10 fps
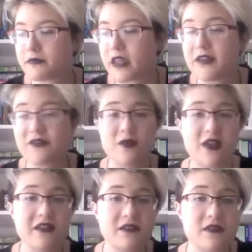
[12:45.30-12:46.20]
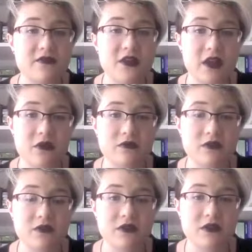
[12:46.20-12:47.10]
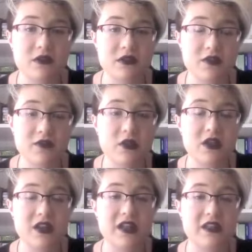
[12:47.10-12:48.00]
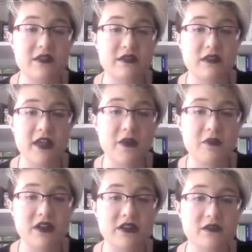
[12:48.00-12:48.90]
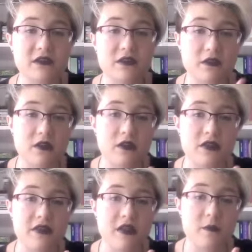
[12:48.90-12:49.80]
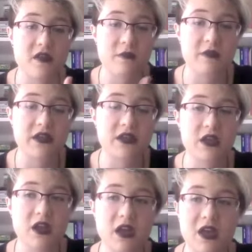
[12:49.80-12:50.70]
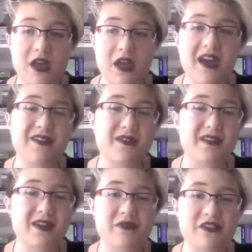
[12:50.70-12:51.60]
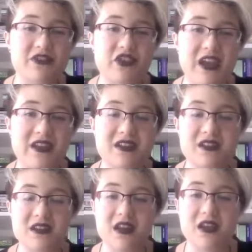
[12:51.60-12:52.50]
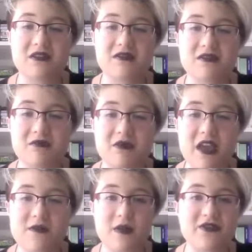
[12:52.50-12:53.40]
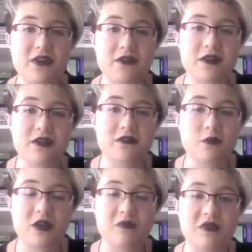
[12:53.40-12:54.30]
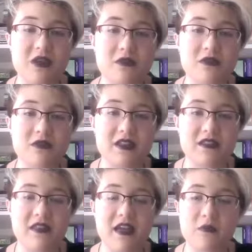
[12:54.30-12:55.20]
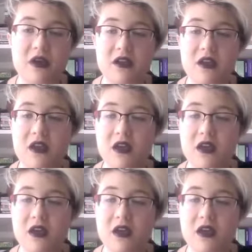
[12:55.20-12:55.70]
if you like this video, if you could hit the like button, the little thumbs up button, I'd really appreciate it. It makes me feel good when people hit the like button.